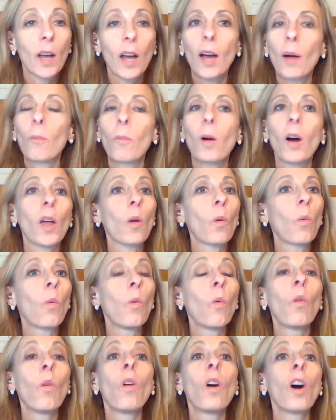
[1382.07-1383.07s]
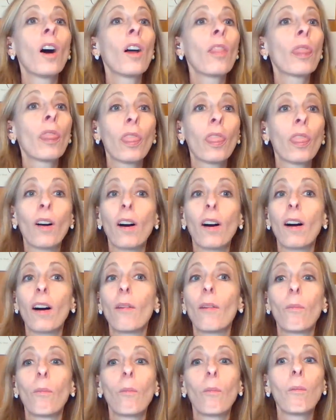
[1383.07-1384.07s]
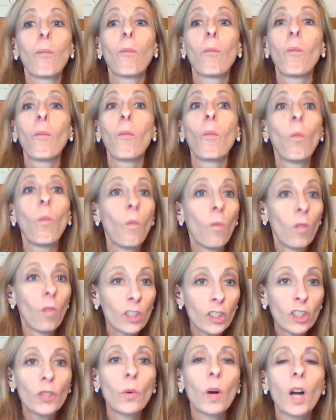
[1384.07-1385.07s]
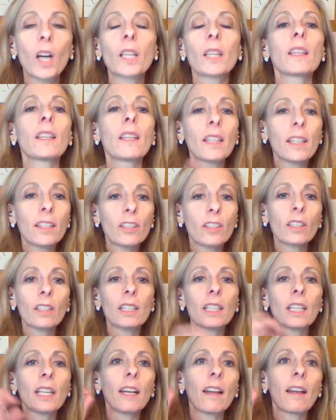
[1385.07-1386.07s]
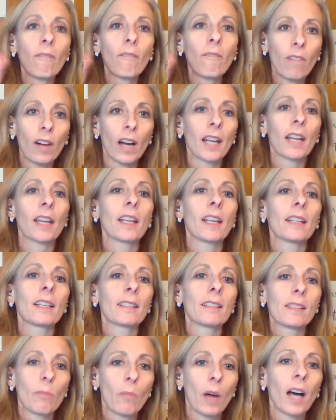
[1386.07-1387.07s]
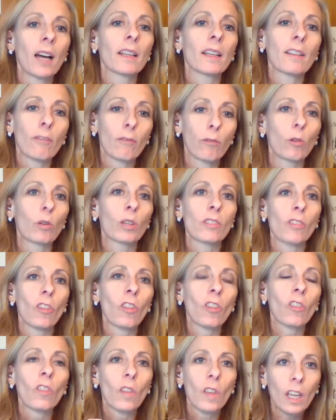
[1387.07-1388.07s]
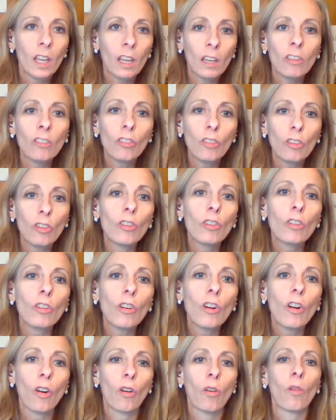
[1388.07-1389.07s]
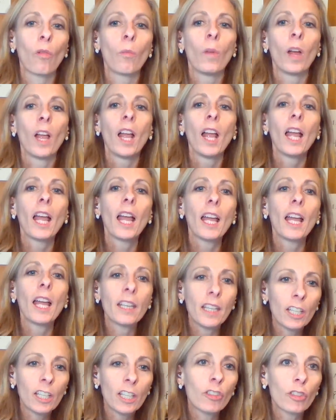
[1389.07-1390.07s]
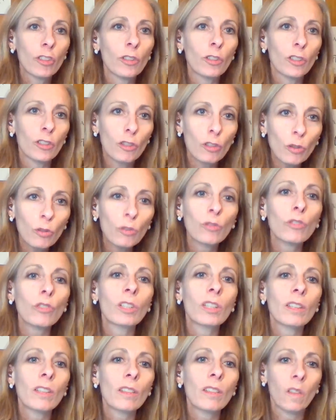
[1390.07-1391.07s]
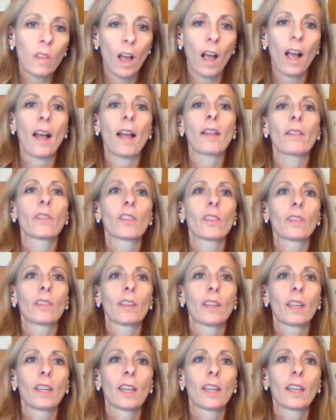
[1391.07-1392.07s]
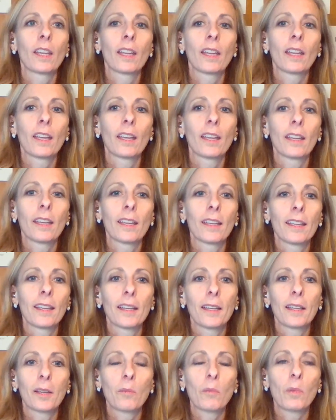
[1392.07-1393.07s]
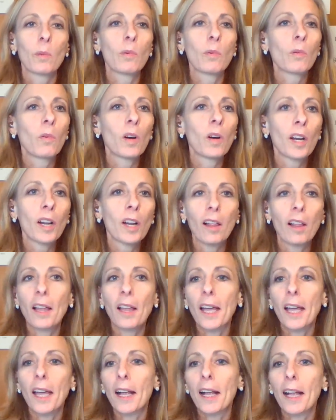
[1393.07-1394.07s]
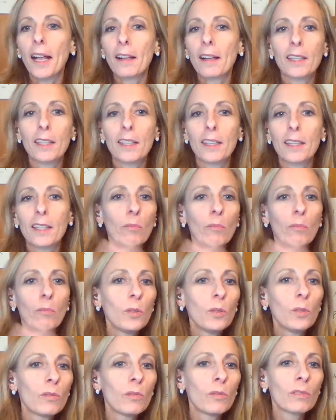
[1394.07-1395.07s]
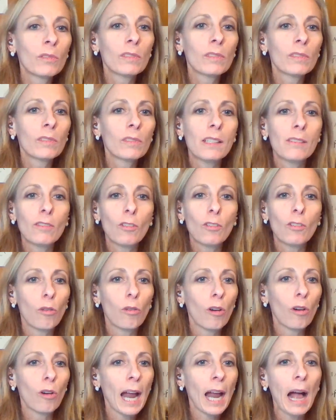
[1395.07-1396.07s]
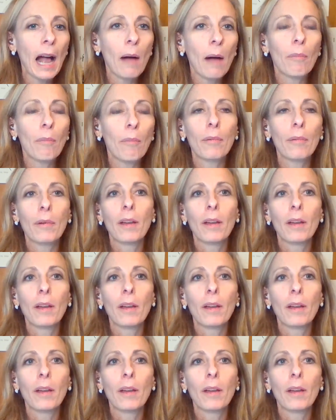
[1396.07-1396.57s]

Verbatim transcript: I'm like, what the you are literally inviting demonic forces into your home and into your children's lives. People want to like this moon crap.